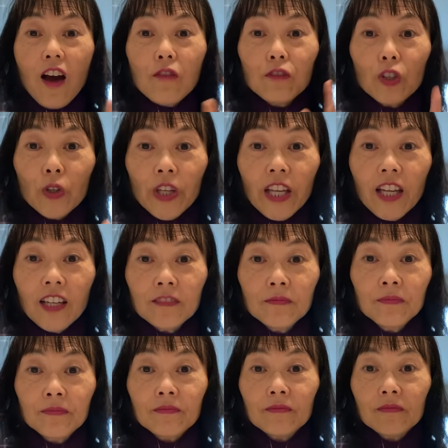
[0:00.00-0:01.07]

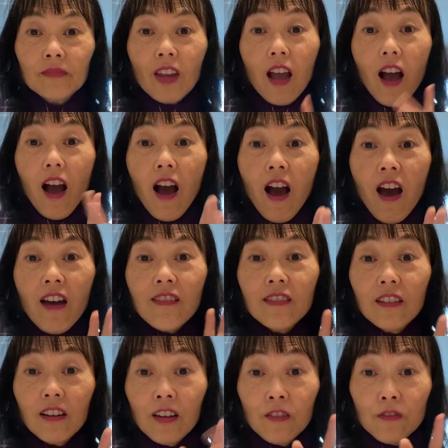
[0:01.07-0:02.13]
Florianne, I
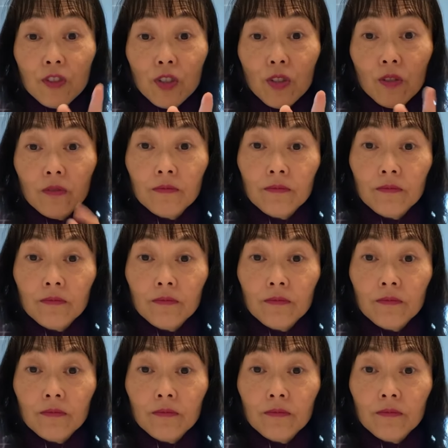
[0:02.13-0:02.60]
love you.